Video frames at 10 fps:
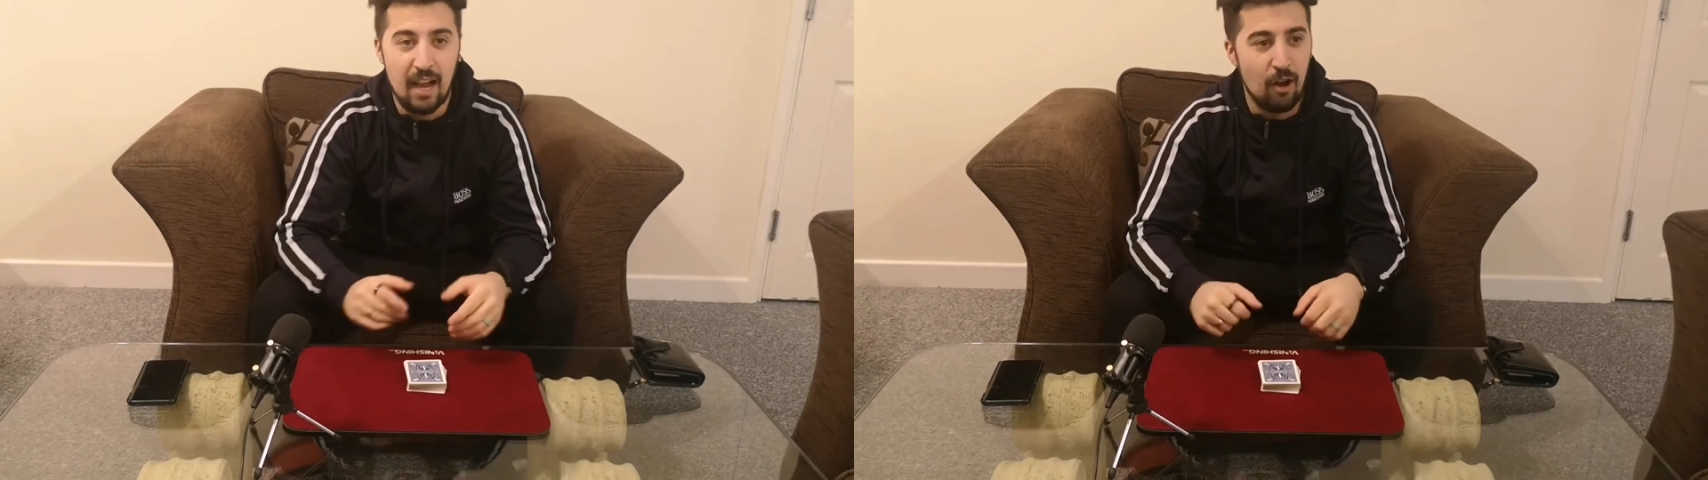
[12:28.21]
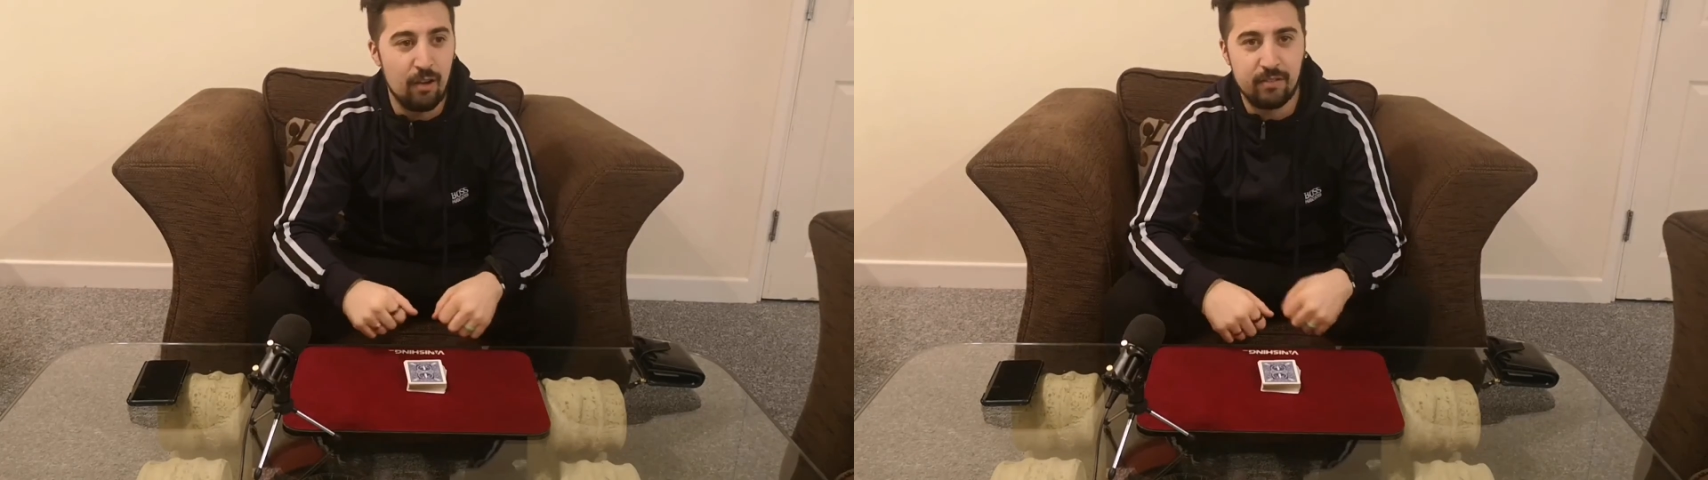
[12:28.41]

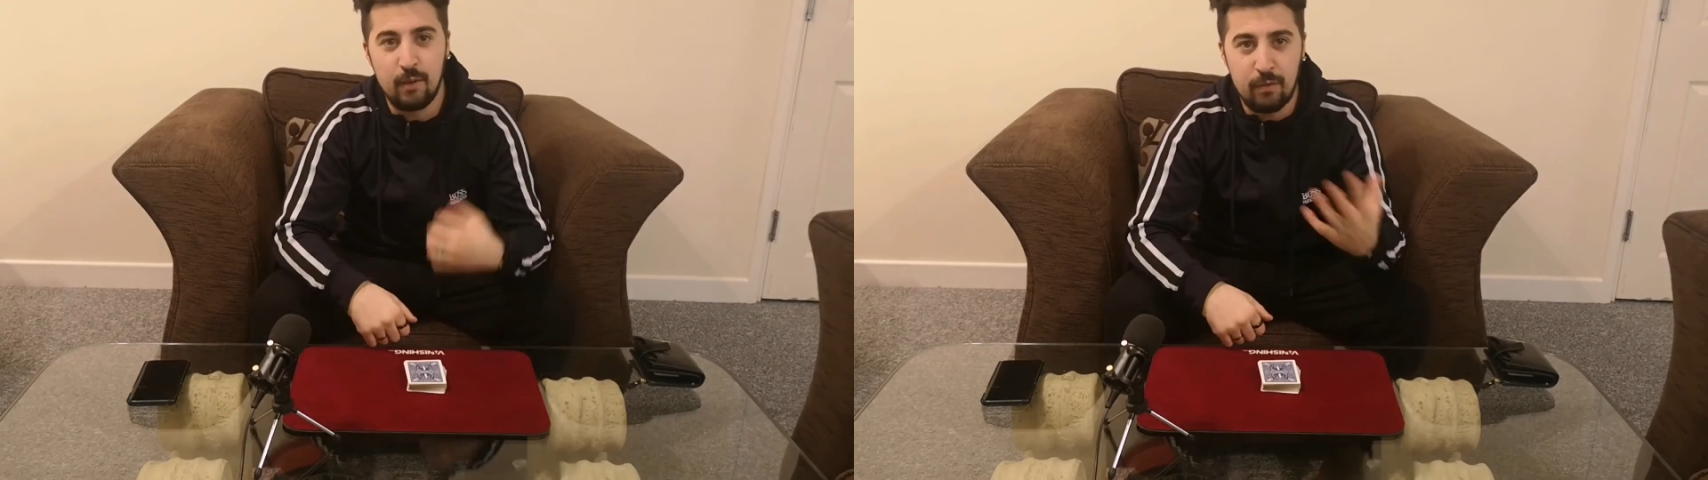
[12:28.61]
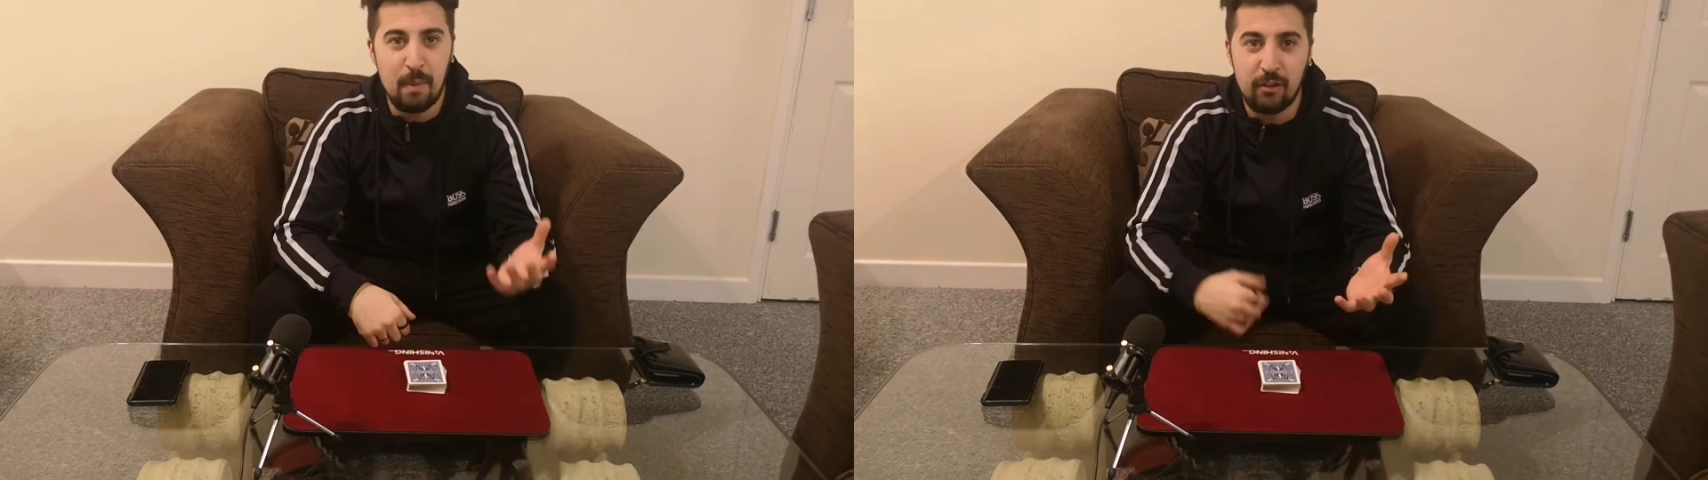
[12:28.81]
I can't say
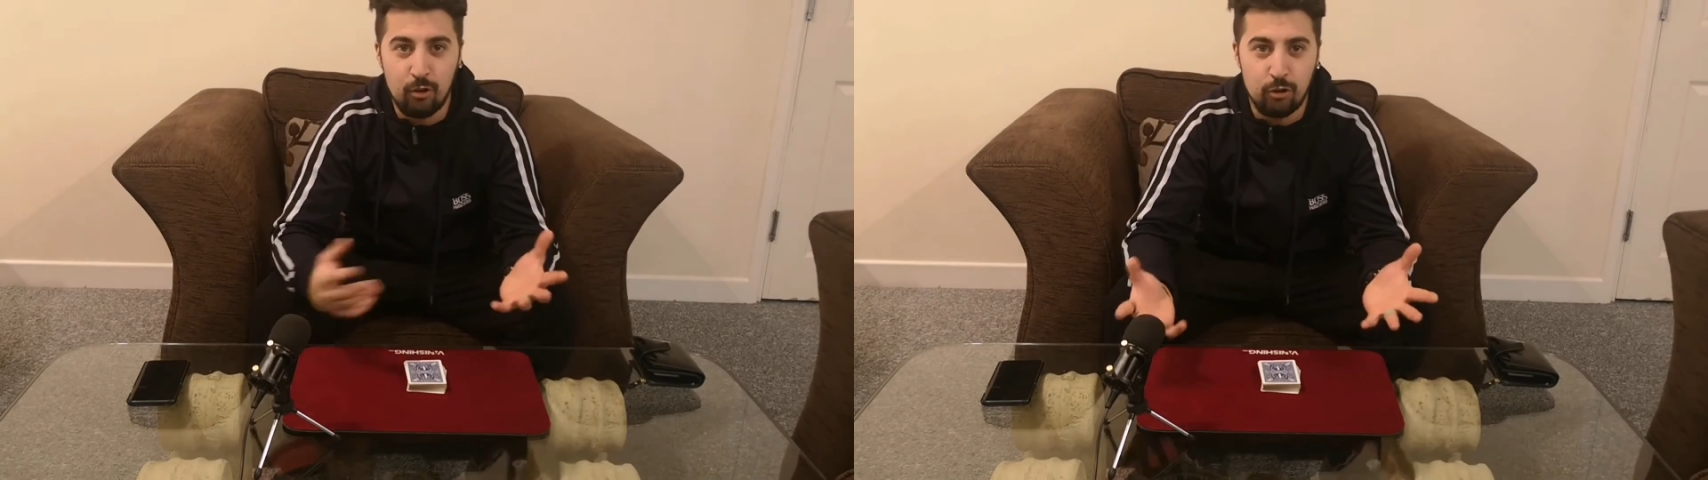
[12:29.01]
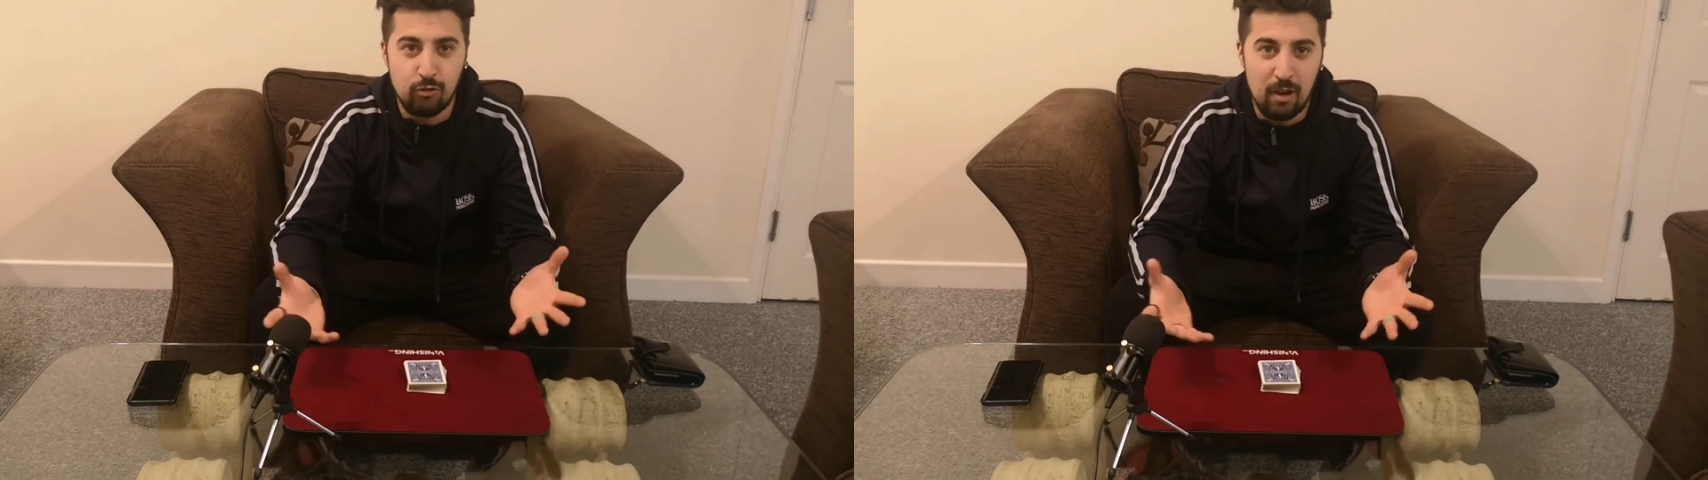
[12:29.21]
if it's
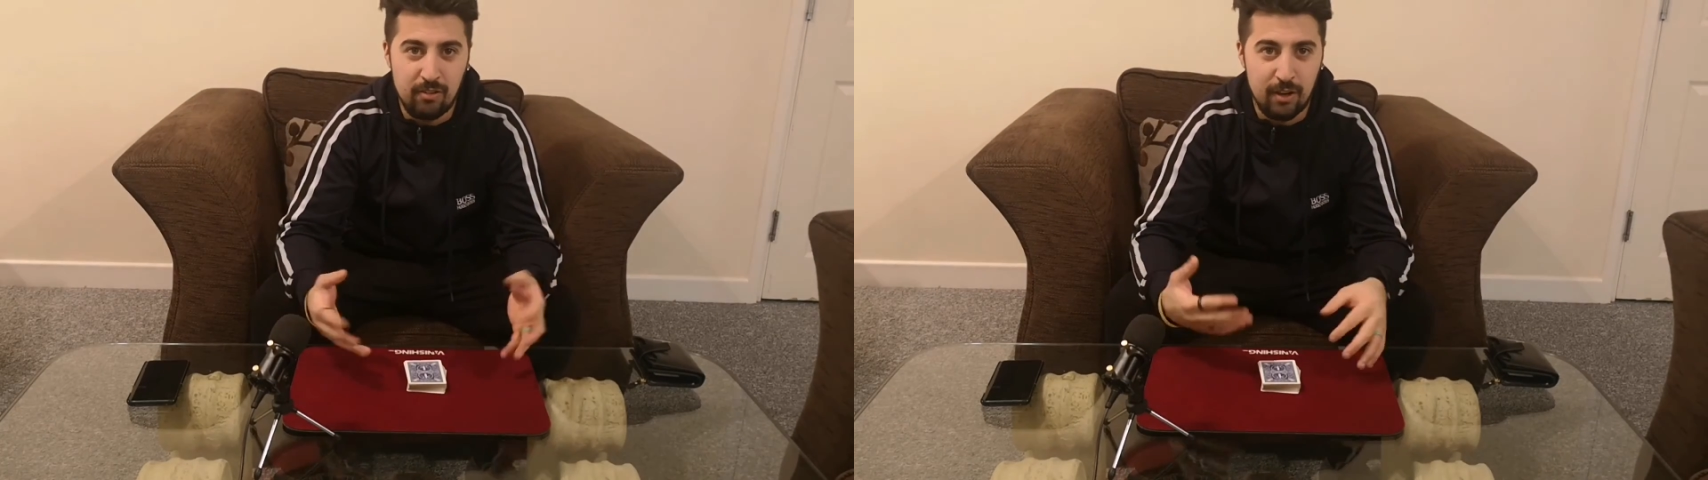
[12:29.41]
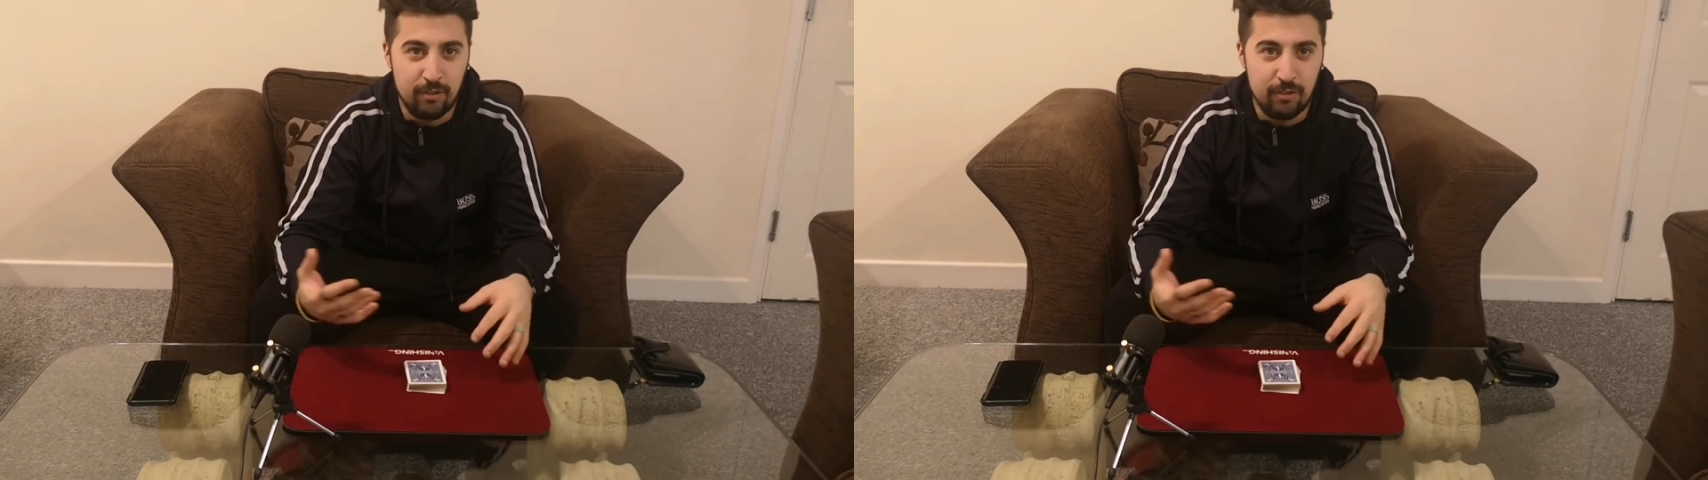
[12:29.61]
magic or tragic